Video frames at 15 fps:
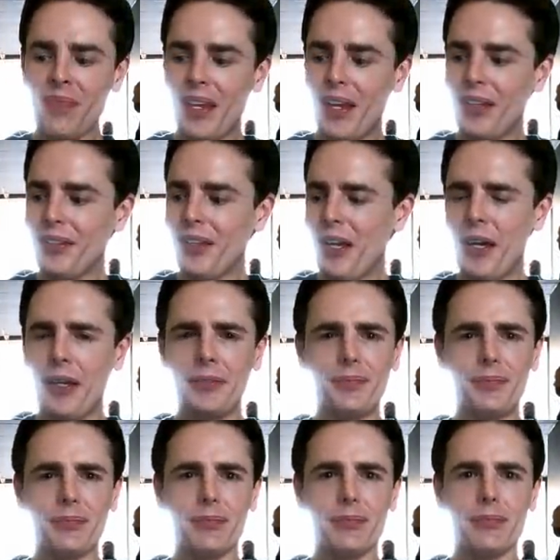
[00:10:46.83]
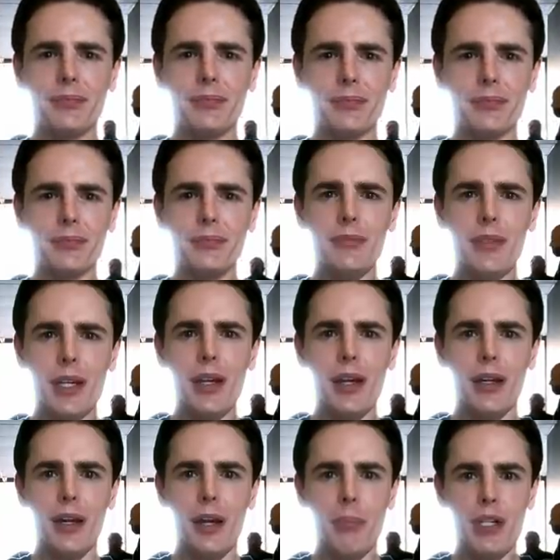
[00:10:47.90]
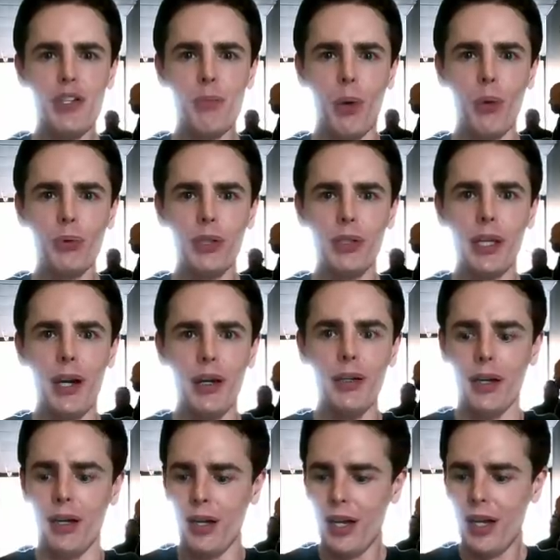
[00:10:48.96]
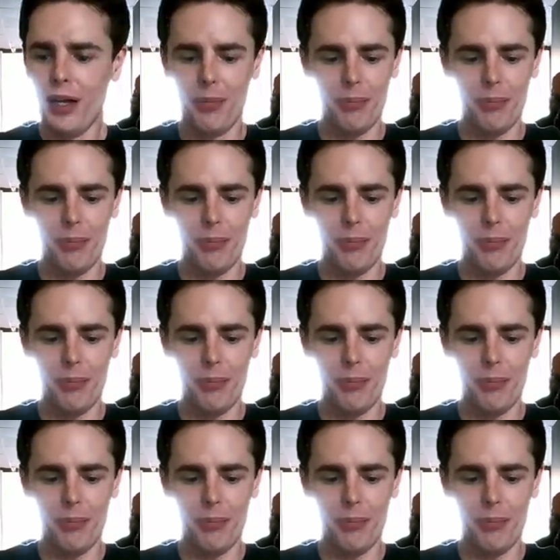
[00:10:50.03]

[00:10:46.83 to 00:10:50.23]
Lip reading: And yeah, I'm being spoiled today, aren't I?